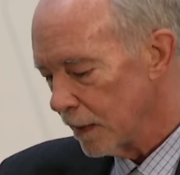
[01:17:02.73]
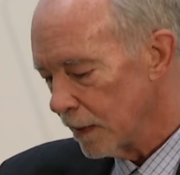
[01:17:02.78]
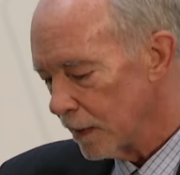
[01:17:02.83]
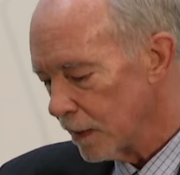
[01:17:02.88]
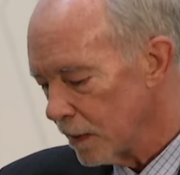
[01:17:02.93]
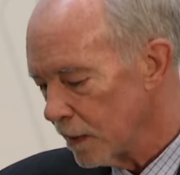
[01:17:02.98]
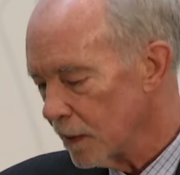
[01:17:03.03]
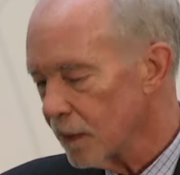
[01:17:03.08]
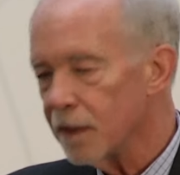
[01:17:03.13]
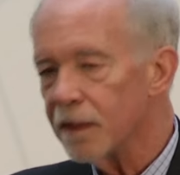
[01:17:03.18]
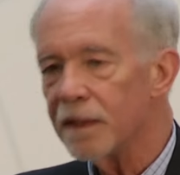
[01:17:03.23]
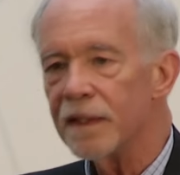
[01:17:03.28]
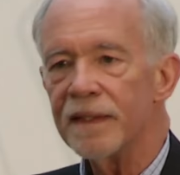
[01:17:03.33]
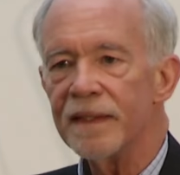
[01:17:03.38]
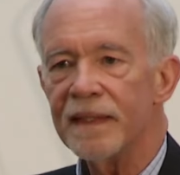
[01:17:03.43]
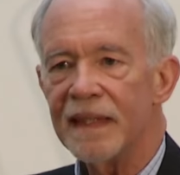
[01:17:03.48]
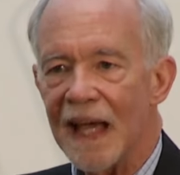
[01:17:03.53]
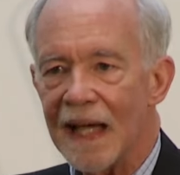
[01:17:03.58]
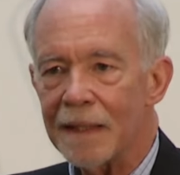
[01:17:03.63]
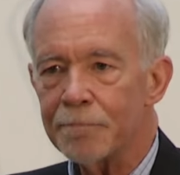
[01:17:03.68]
Uh,
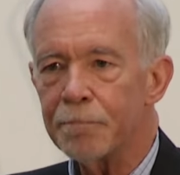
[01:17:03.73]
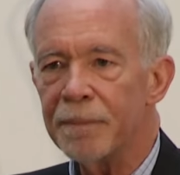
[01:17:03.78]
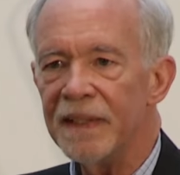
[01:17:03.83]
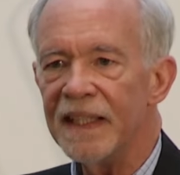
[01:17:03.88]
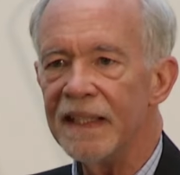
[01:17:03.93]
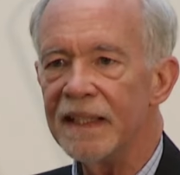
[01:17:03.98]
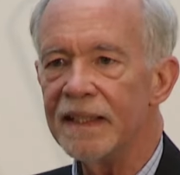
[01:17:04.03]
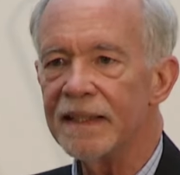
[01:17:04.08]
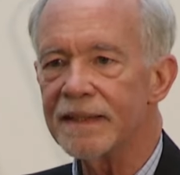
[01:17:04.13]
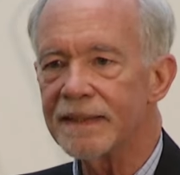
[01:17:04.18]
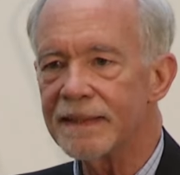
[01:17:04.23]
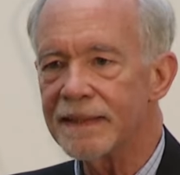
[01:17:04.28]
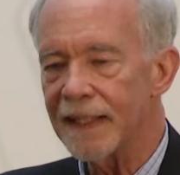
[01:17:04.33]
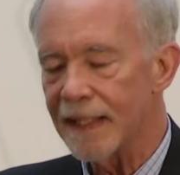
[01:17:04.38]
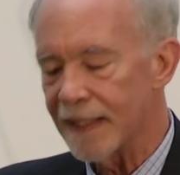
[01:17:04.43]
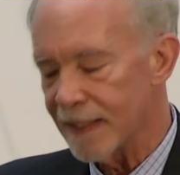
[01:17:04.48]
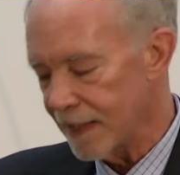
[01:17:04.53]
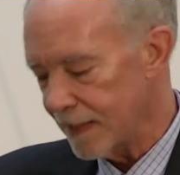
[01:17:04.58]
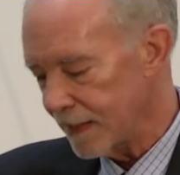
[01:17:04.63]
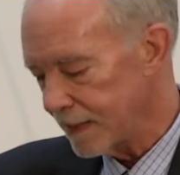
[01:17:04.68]
that being
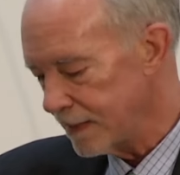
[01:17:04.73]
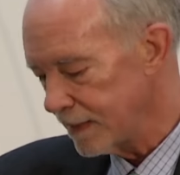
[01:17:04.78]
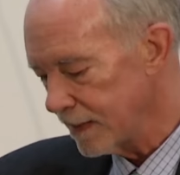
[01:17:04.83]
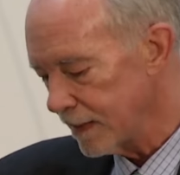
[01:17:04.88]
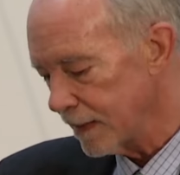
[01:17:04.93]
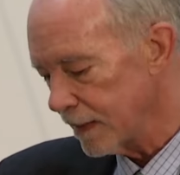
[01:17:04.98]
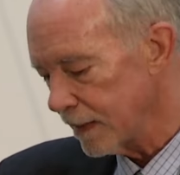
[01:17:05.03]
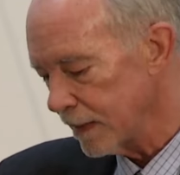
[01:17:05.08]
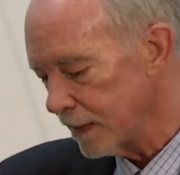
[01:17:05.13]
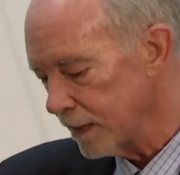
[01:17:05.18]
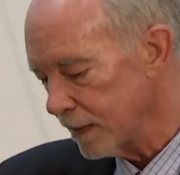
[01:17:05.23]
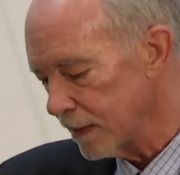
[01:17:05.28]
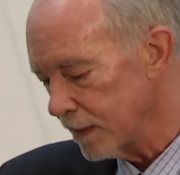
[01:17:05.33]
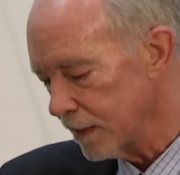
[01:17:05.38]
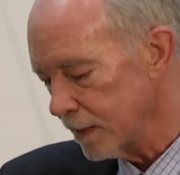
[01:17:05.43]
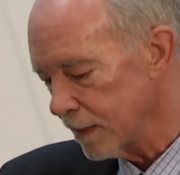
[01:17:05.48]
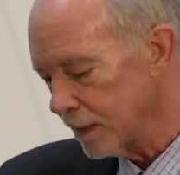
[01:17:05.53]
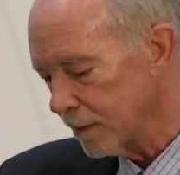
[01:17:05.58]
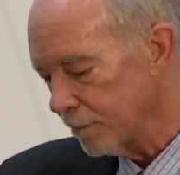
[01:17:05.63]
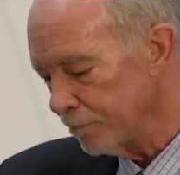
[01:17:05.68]
said,
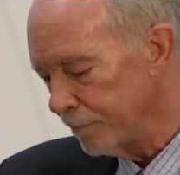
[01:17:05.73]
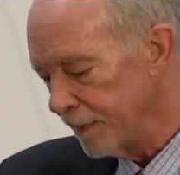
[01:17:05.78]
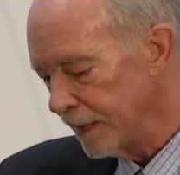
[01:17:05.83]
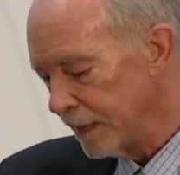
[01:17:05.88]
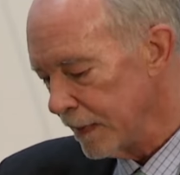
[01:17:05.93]
uh,